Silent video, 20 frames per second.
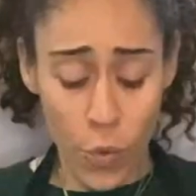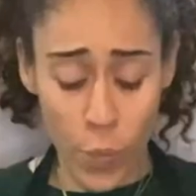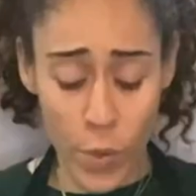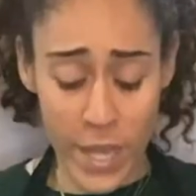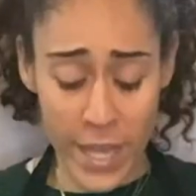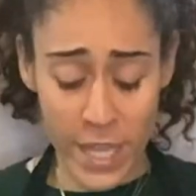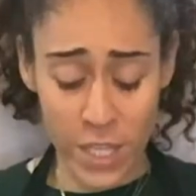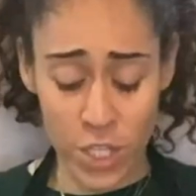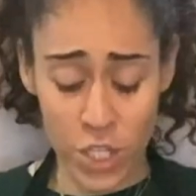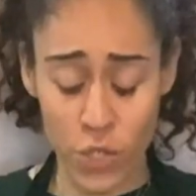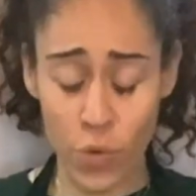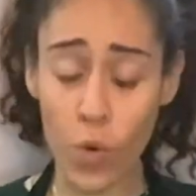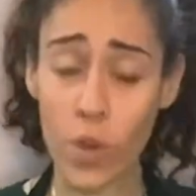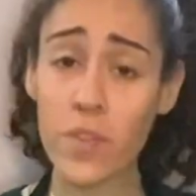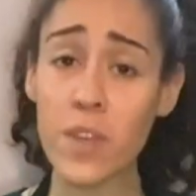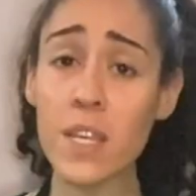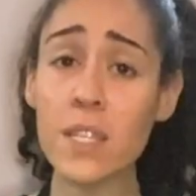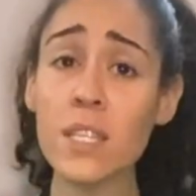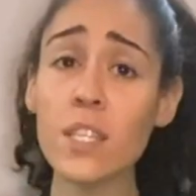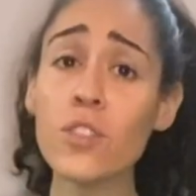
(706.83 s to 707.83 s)
We can store
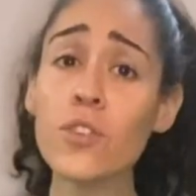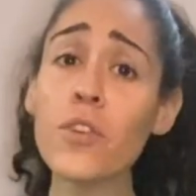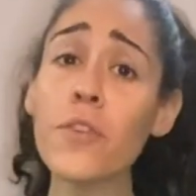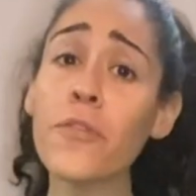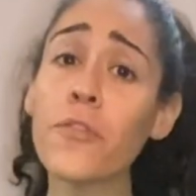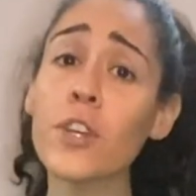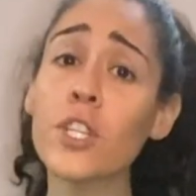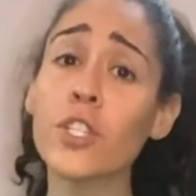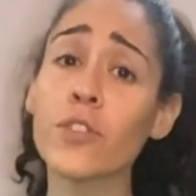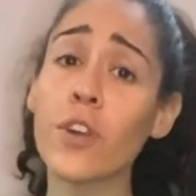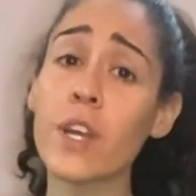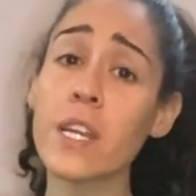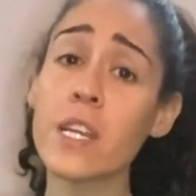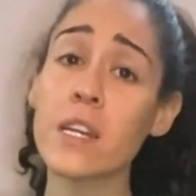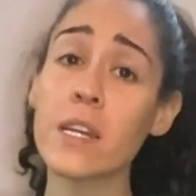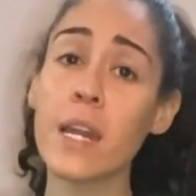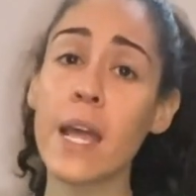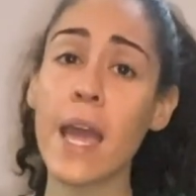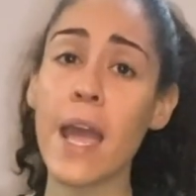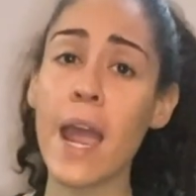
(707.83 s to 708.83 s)
this in the
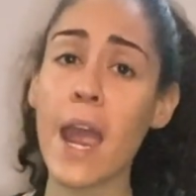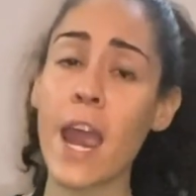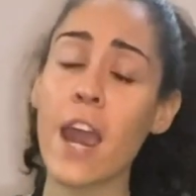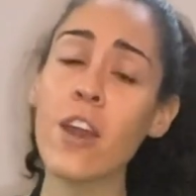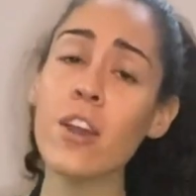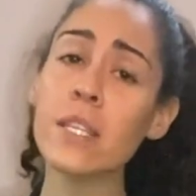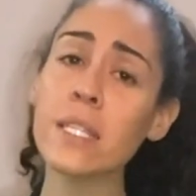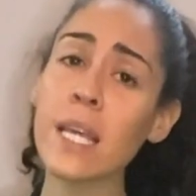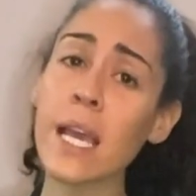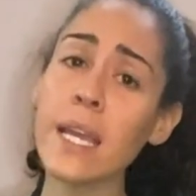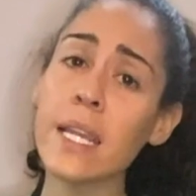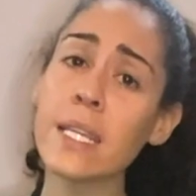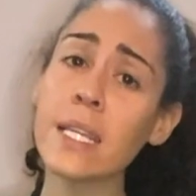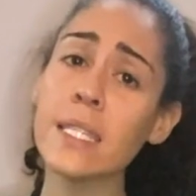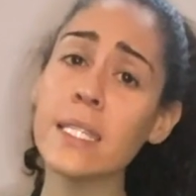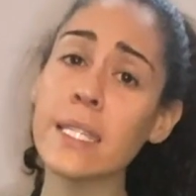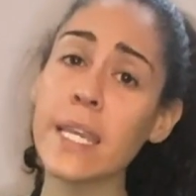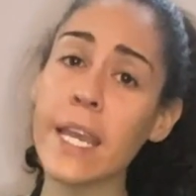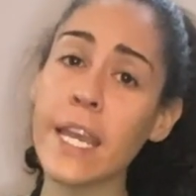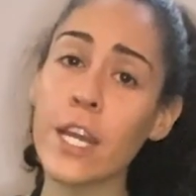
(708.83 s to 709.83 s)
refrigerator in an airtight
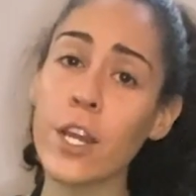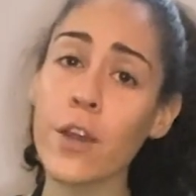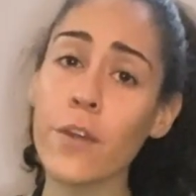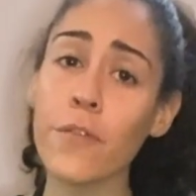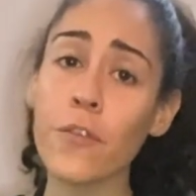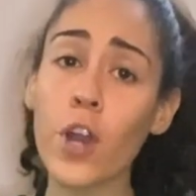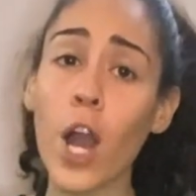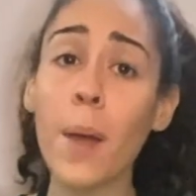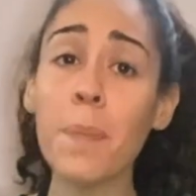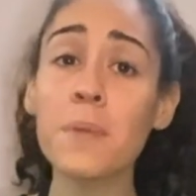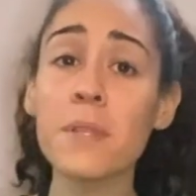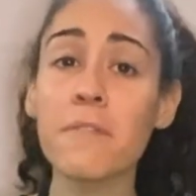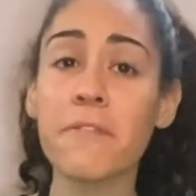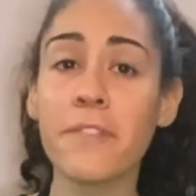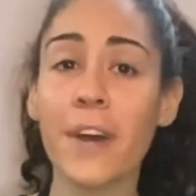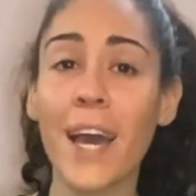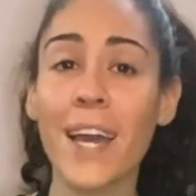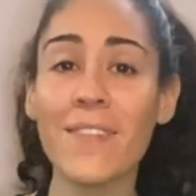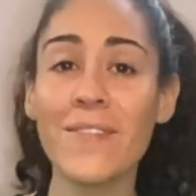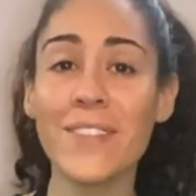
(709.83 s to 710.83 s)
container for up to
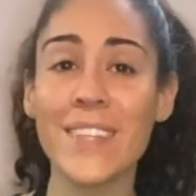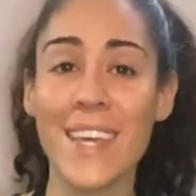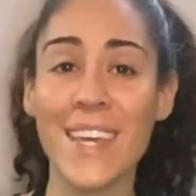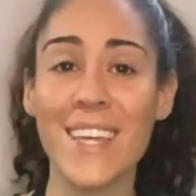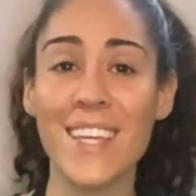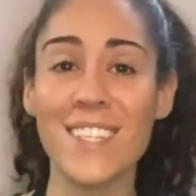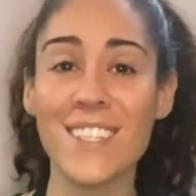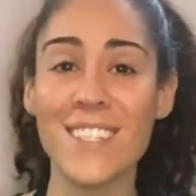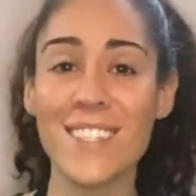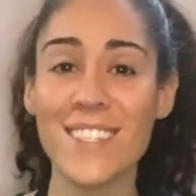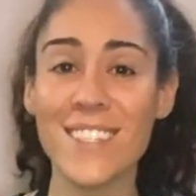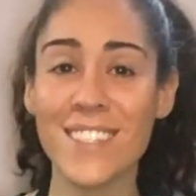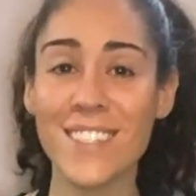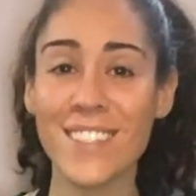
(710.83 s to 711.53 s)
5 days.